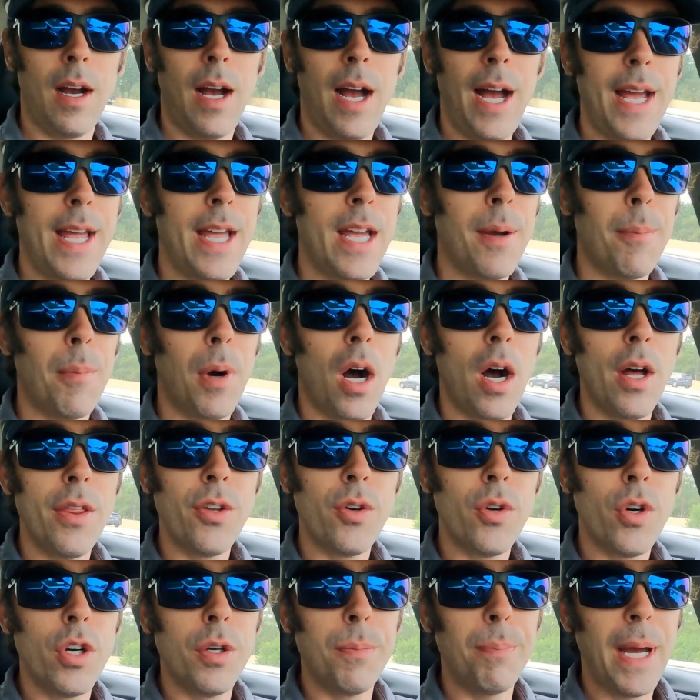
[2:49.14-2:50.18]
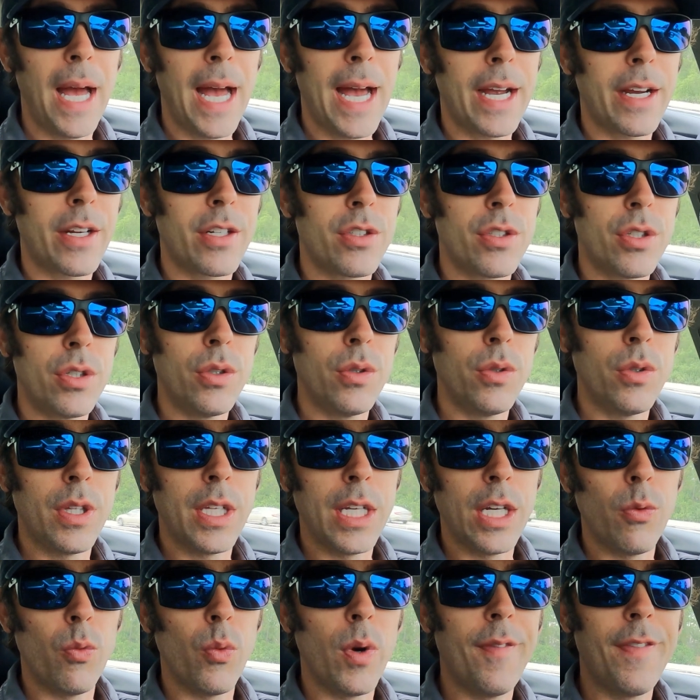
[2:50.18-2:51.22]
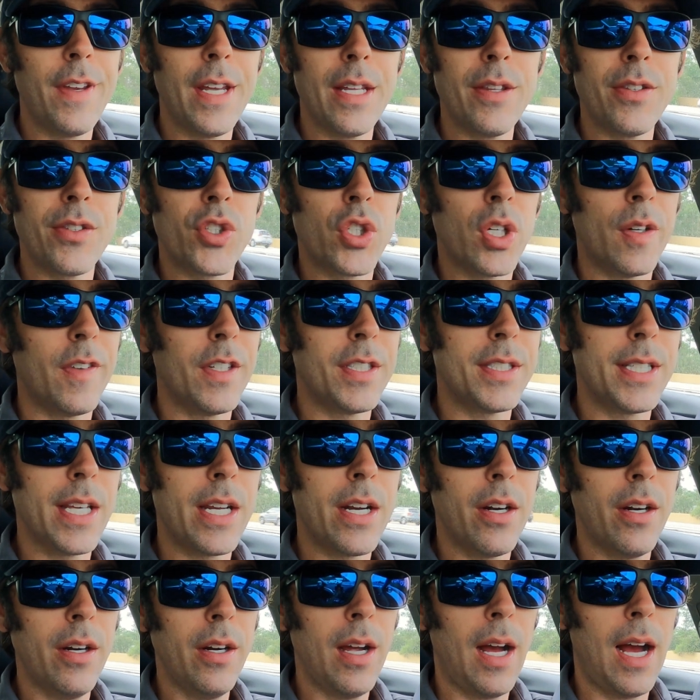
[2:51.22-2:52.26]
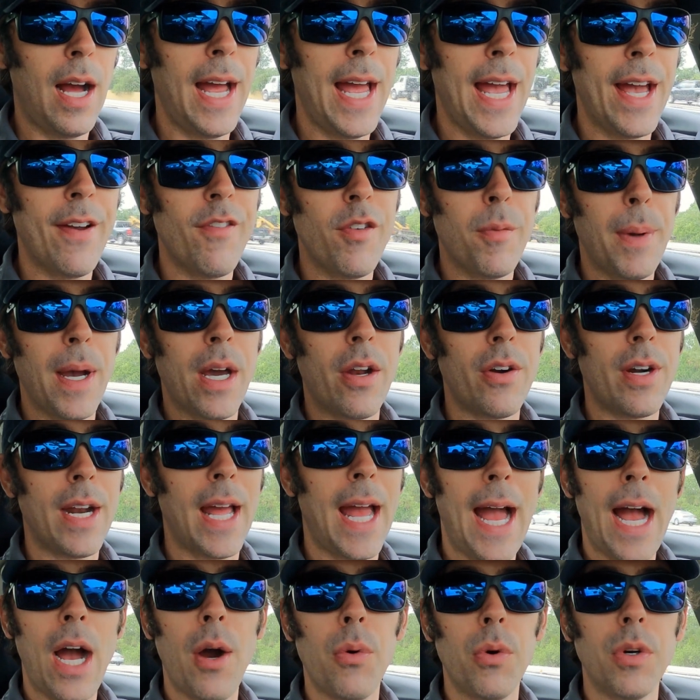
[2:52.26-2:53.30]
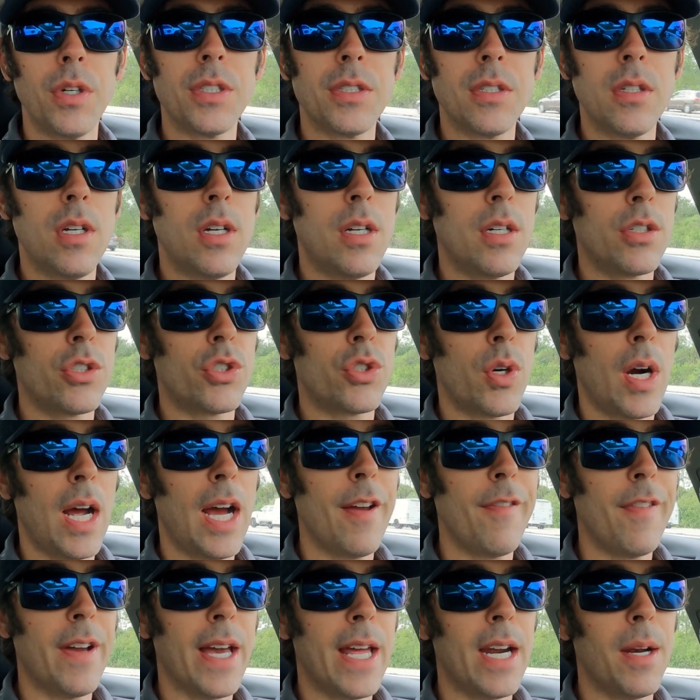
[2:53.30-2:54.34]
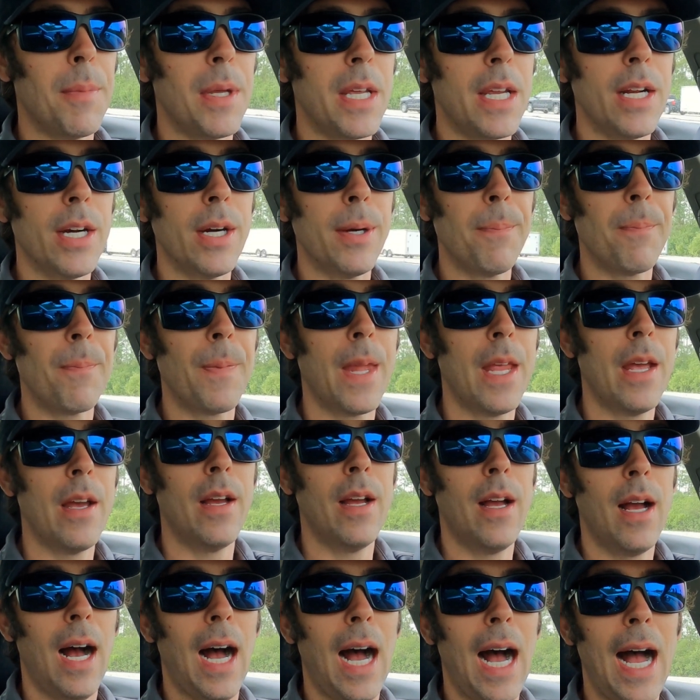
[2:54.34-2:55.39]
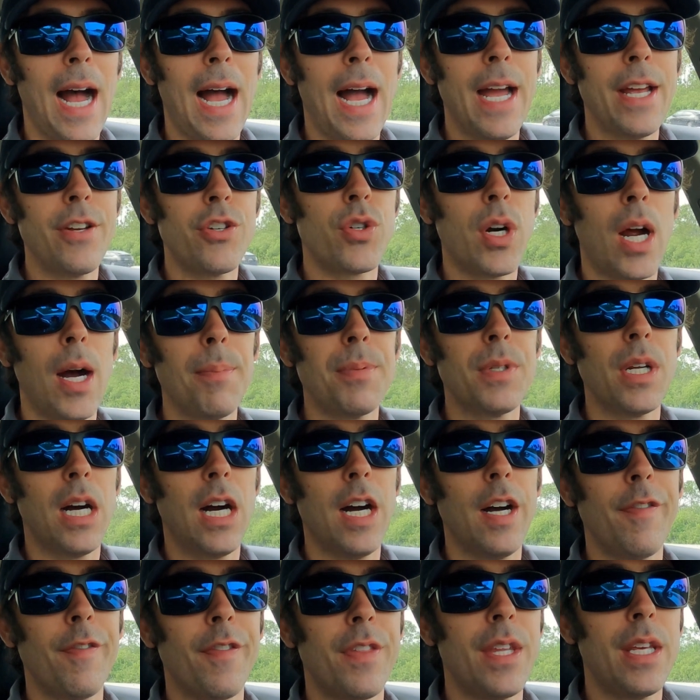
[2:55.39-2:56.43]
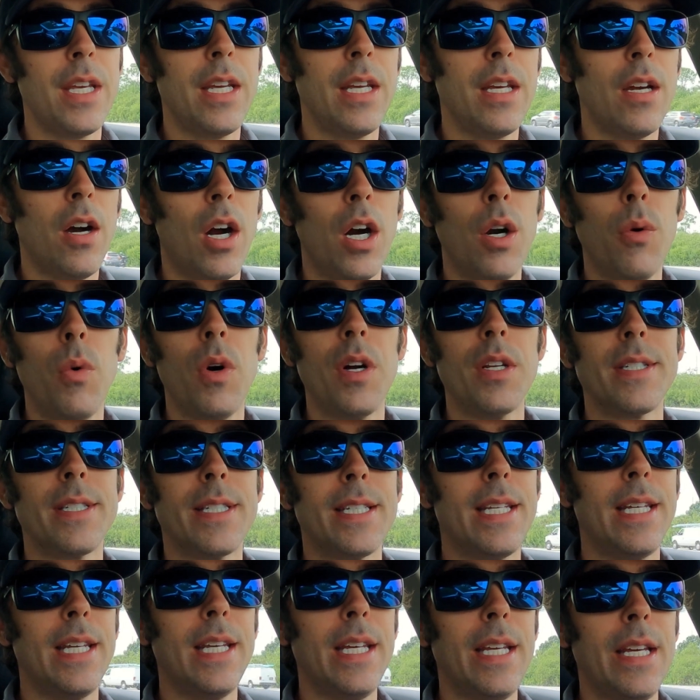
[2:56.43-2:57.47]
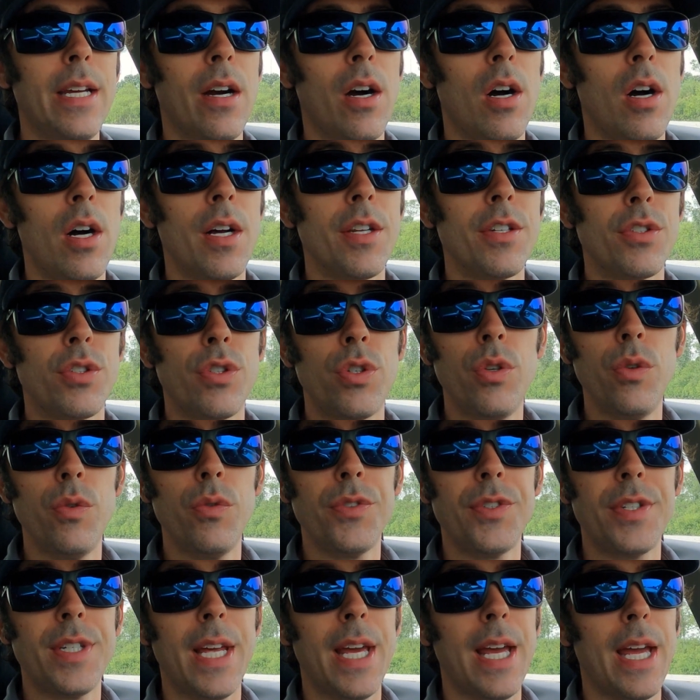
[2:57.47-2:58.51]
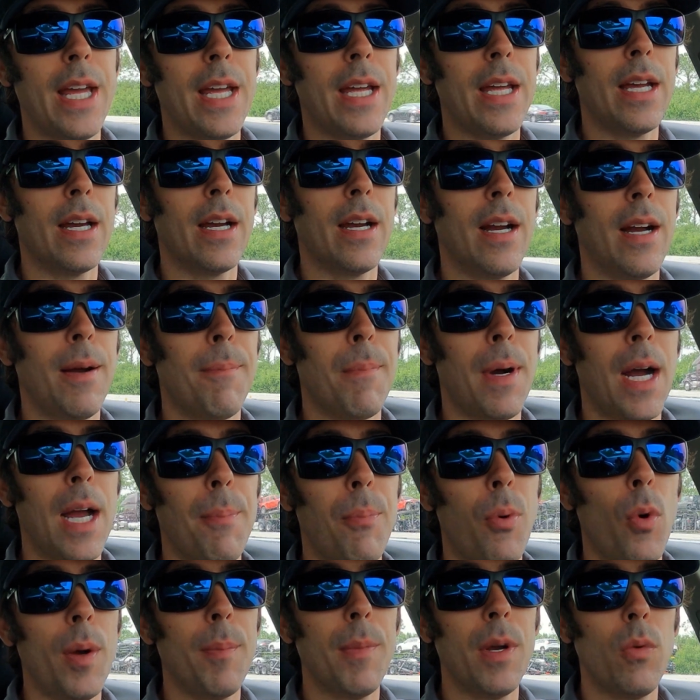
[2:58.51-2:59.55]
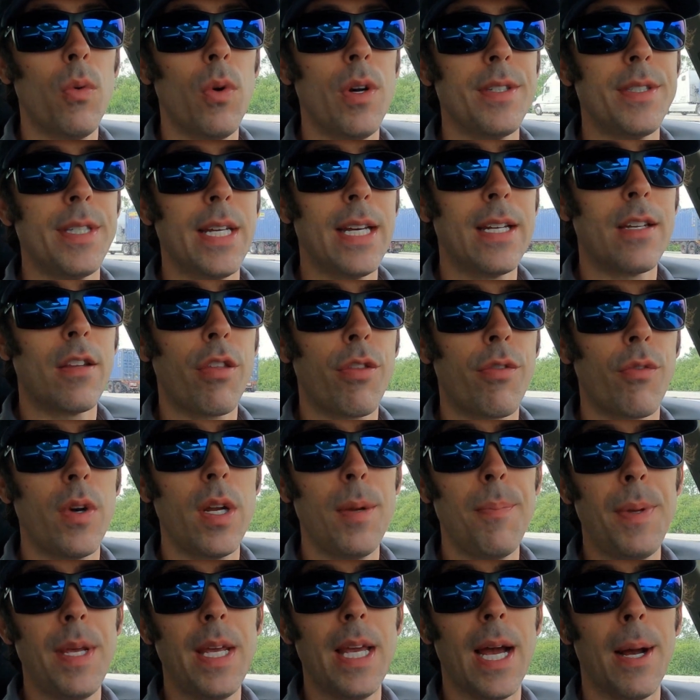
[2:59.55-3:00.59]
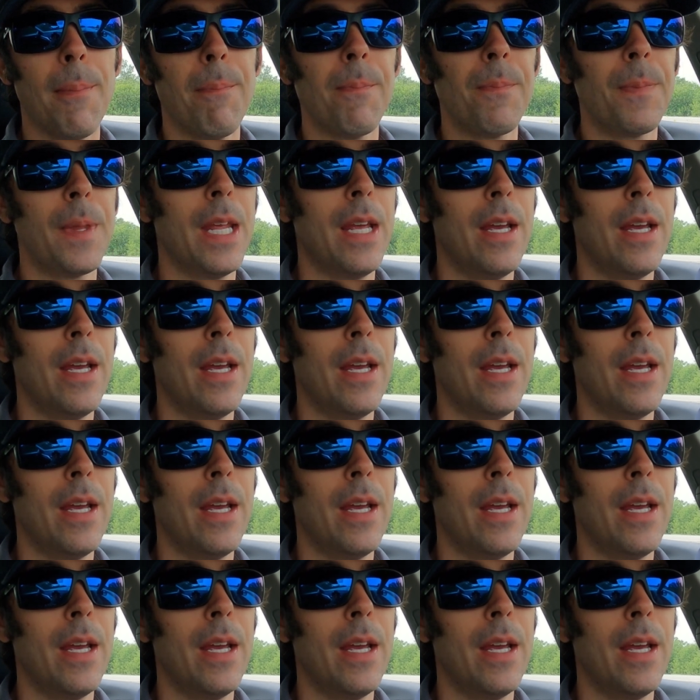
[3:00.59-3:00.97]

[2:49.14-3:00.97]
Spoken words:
I am on the road back to the Rivian service center. I have about an hour's long drive ahead of me here. I dropped off the R1T on Tuesday. My appointment was at 3 p.m.